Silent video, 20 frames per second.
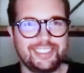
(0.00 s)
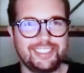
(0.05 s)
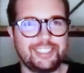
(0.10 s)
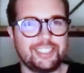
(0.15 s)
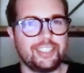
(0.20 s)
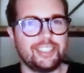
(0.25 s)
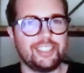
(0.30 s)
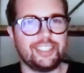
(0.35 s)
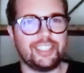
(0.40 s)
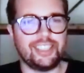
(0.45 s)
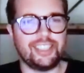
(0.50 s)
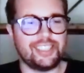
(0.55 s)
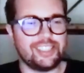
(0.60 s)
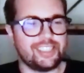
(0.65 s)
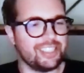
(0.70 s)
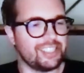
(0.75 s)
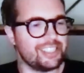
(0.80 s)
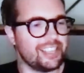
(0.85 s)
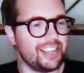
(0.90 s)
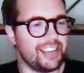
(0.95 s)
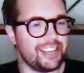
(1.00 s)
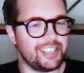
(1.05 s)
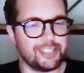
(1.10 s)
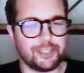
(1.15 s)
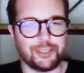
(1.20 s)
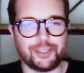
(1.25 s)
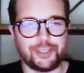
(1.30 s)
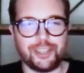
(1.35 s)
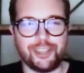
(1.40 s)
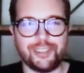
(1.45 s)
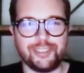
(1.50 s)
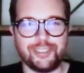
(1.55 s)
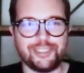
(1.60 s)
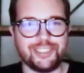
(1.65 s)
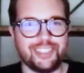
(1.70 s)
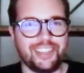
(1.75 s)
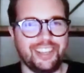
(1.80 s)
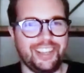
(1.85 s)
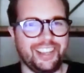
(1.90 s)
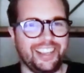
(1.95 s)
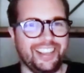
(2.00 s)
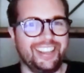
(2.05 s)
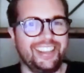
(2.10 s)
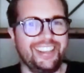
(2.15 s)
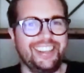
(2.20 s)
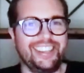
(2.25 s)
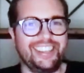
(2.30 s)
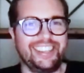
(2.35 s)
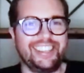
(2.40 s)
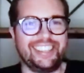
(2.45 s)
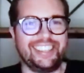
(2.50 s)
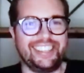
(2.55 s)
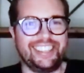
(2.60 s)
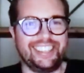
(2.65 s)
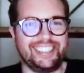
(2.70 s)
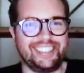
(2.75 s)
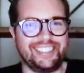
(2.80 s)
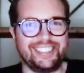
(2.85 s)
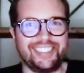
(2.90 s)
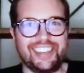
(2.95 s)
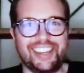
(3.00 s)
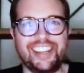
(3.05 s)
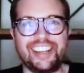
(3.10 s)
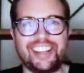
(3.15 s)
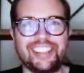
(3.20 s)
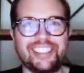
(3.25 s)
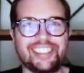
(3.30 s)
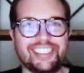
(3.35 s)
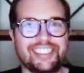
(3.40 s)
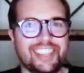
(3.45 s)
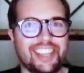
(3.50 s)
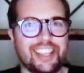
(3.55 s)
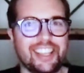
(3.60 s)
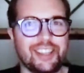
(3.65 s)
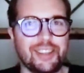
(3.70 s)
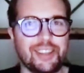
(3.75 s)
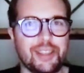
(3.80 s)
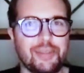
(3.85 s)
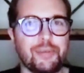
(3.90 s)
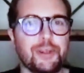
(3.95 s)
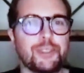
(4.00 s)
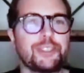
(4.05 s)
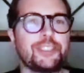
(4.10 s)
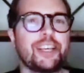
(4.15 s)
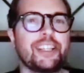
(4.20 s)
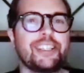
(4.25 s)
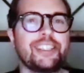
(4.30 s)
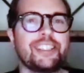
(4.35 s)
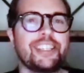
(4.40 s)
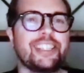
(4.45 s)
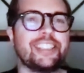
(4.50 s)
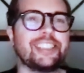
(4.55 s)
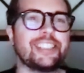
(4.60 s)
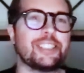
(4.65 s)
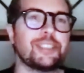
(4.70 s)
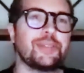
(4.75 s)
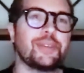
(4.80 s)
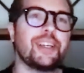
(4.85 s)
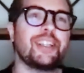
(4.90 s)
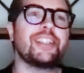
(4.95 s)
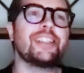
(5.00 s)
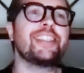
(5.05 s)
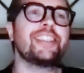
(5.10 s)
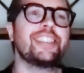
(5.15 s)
So that's the exact story of today, right? And most other days as well.